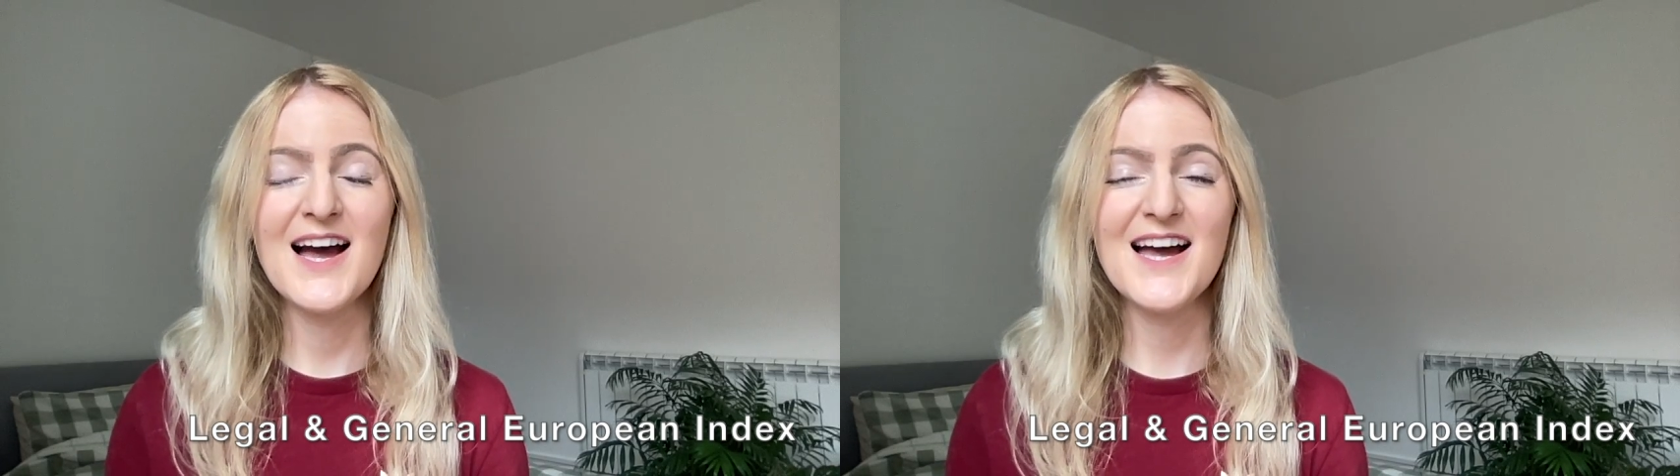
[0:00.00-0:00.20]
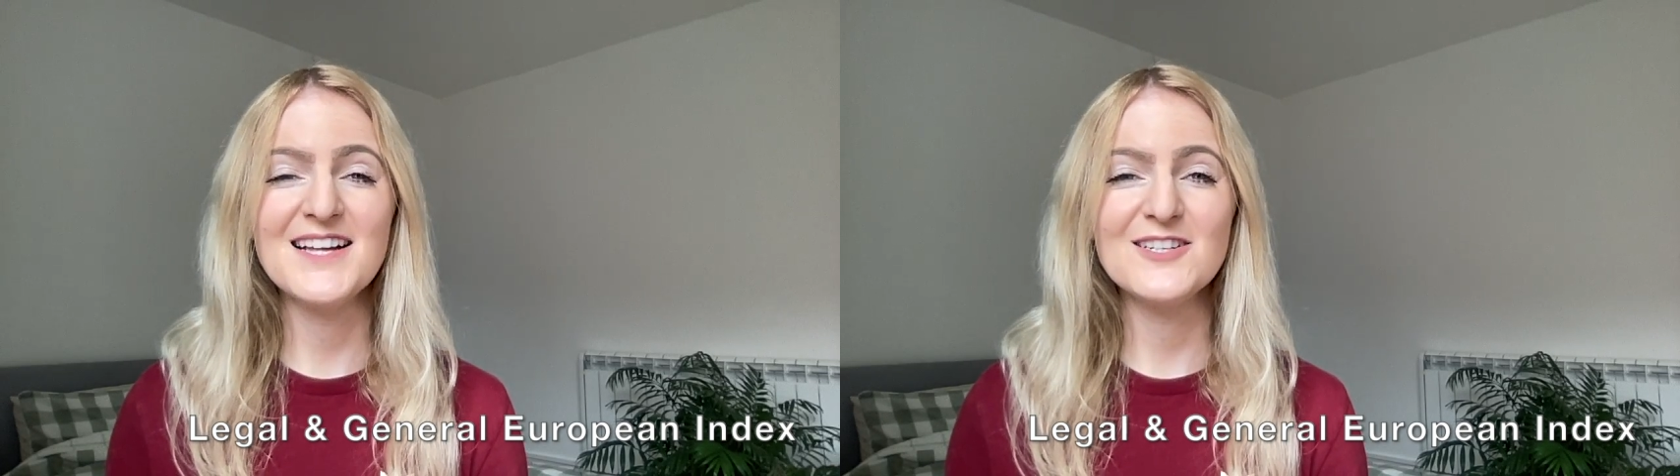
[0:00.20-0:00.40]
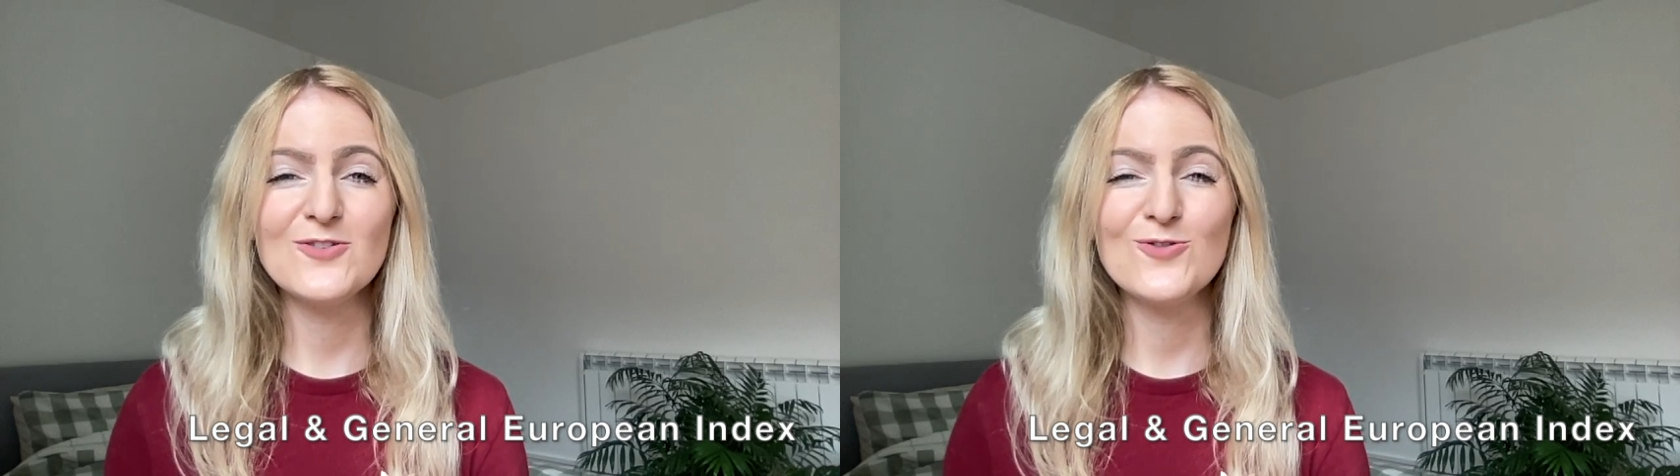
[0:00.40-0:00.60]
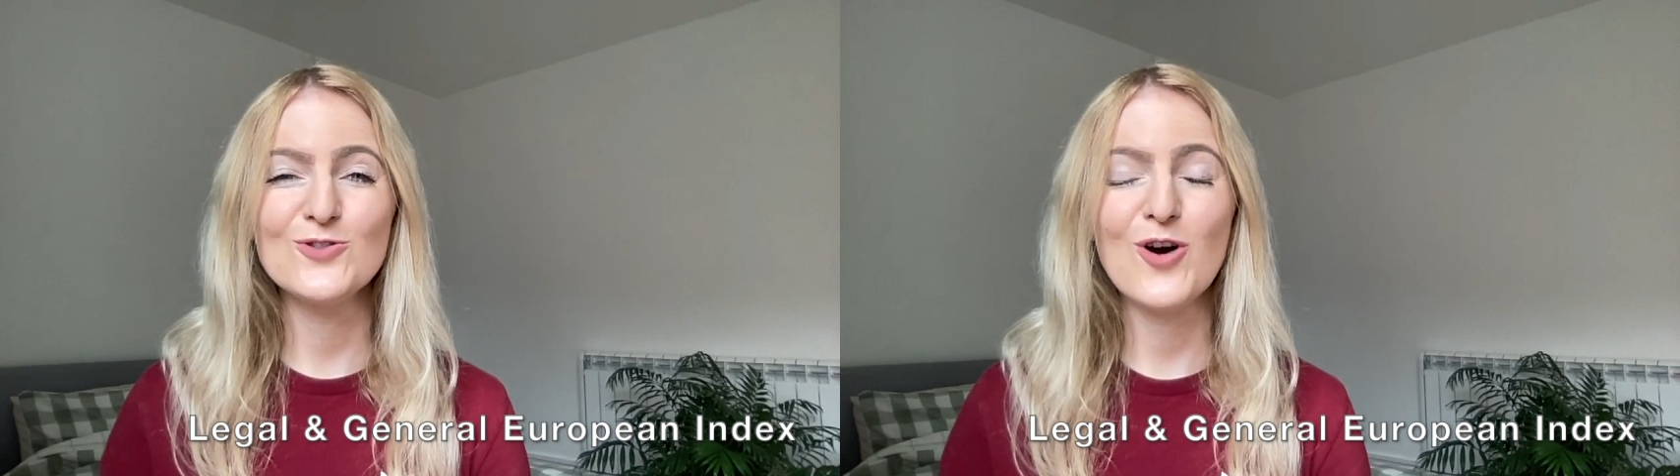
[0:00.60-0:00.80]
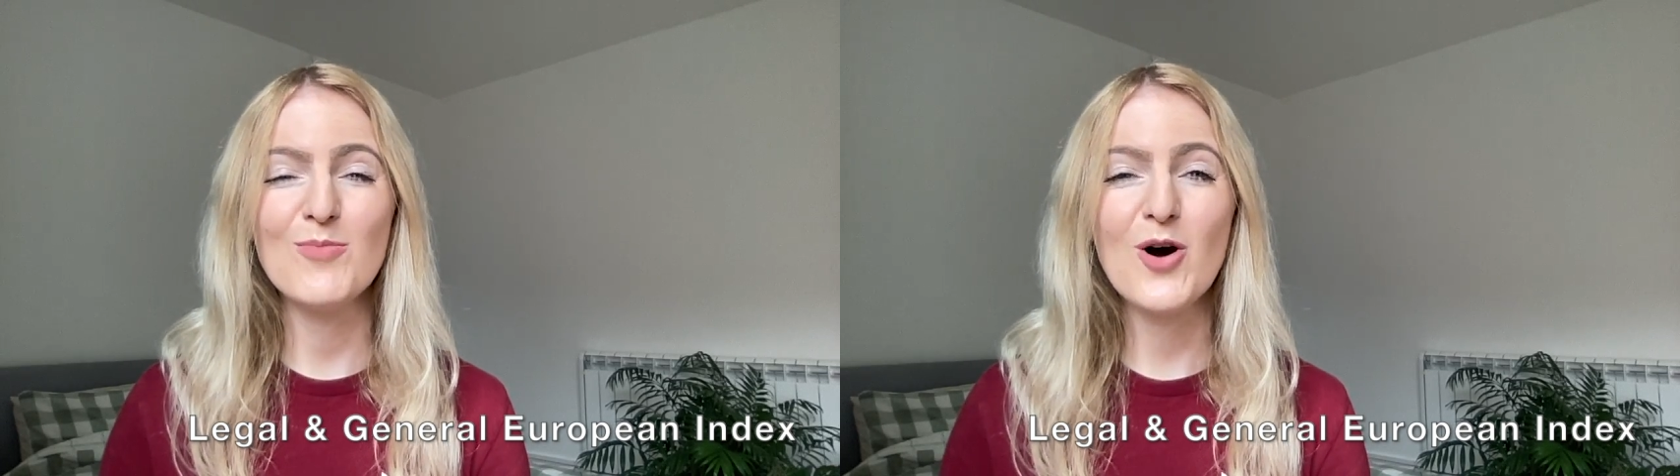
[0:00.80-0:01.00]
and your
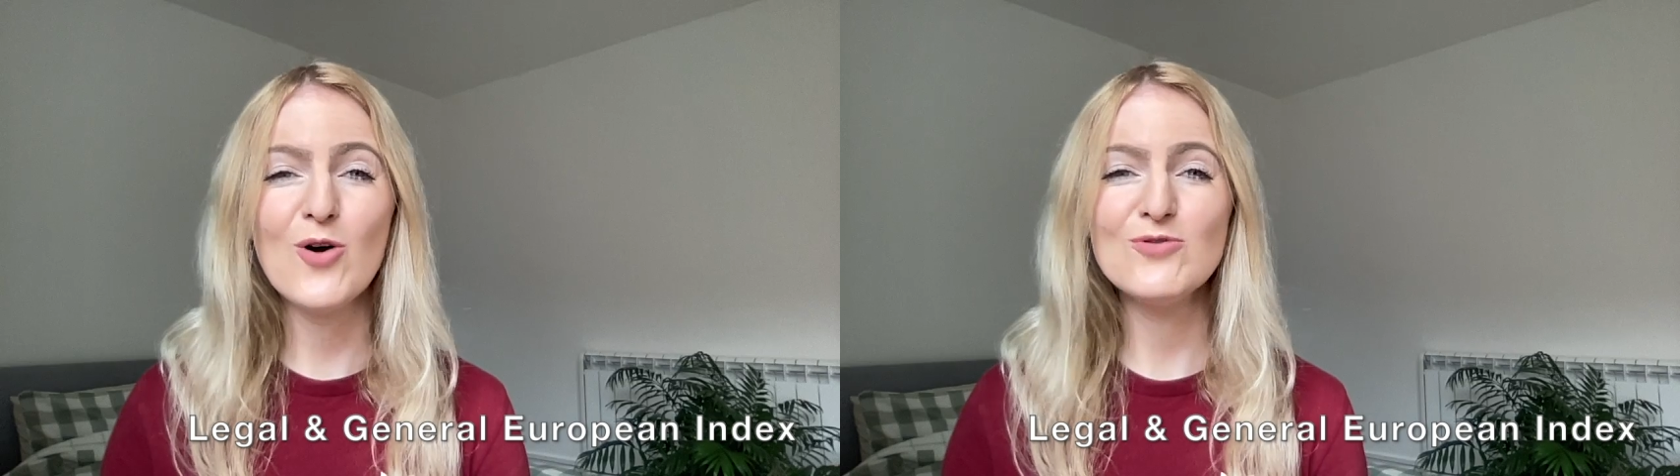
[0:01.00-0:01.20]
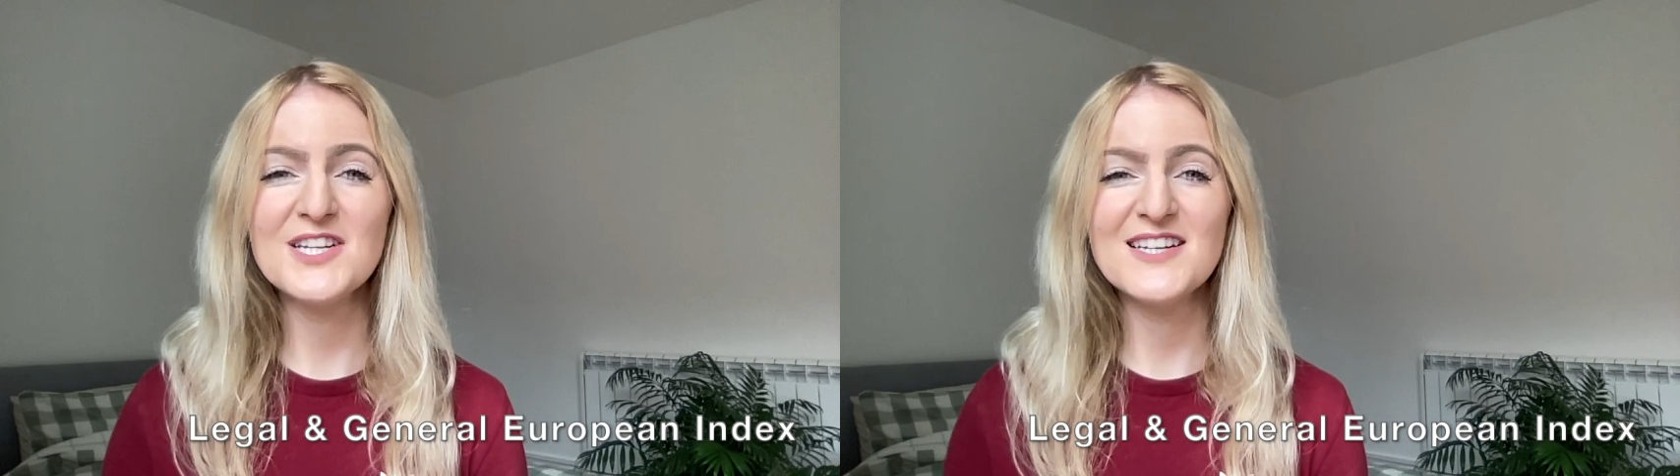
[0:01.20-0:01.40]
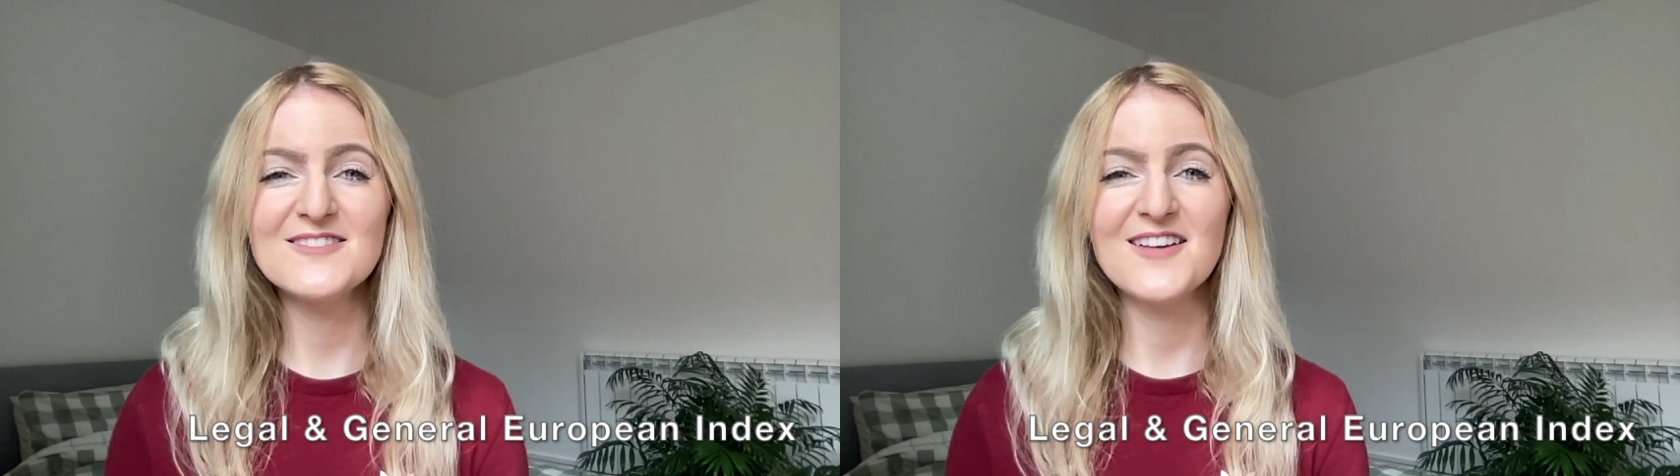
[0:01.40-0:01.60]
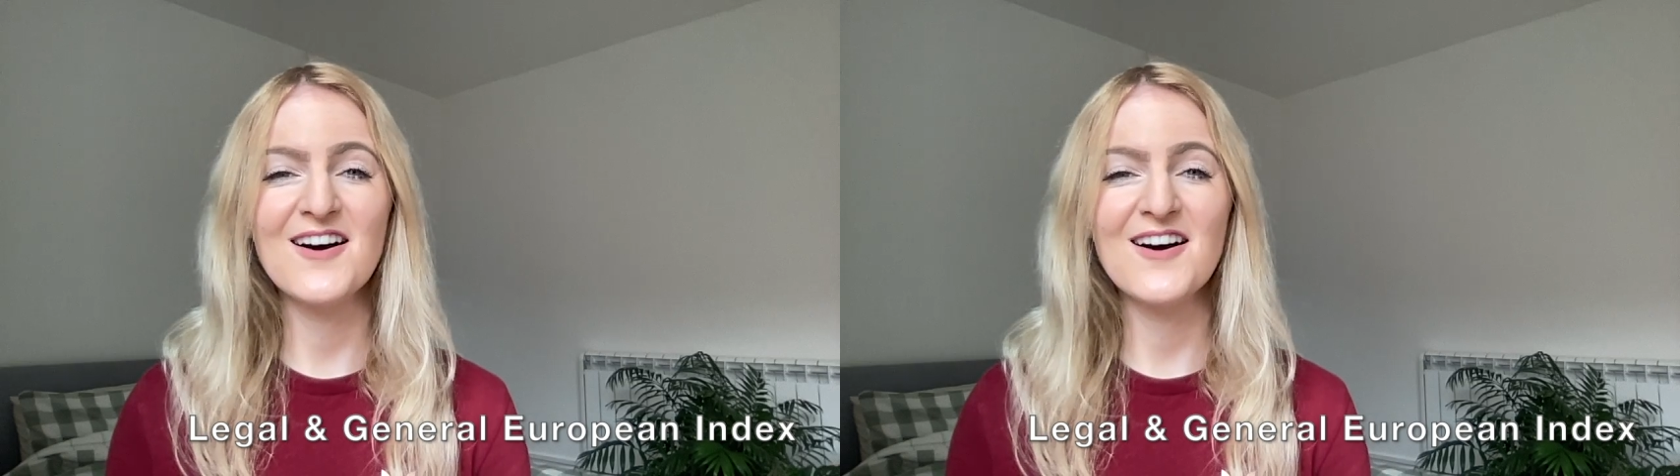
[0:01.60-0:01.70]
top holdings